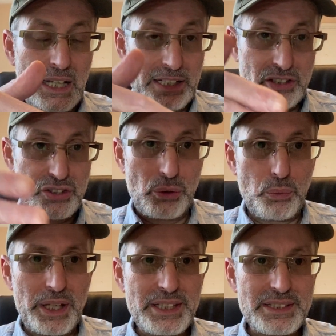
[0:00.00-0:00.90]
Just a
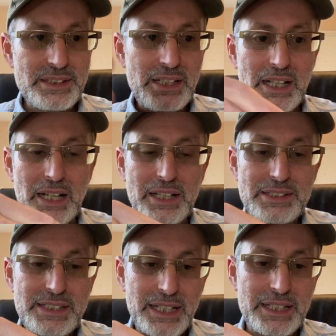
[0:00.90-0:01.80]
waste.
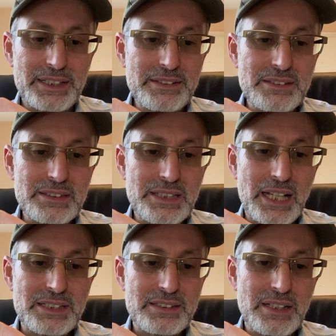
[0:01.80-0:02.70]
And second,
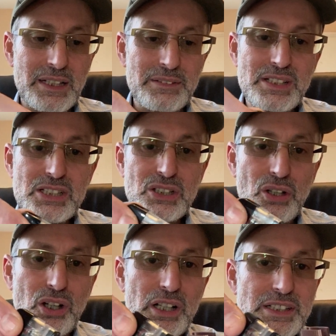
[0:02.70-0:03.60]
that this
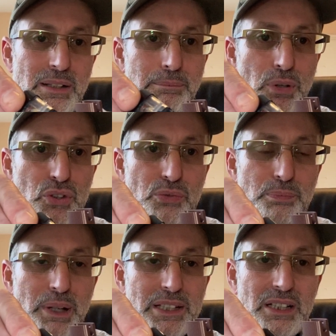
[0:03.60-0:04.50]
coil is a much
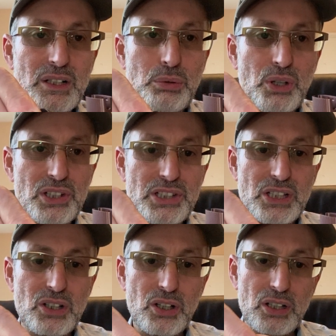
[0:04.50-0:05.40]
better quality
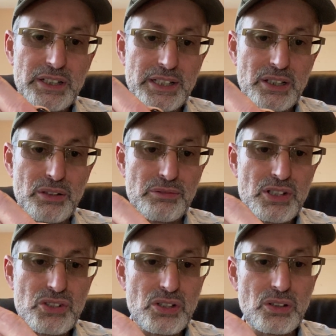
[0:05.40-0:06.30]
coil than the
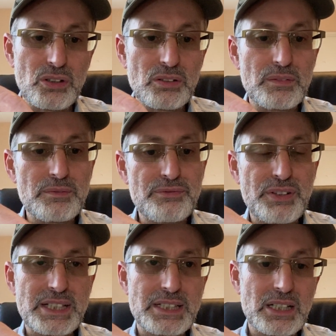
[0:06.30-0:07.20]
original
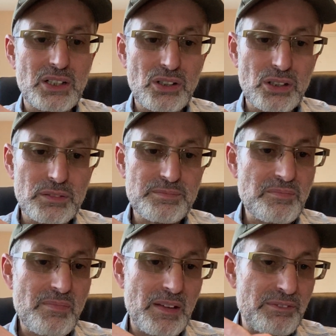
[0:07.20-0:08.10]
fixed-in coil,
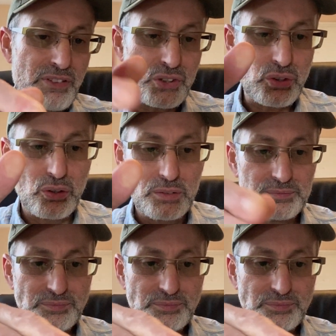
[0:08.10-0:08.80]
for sure.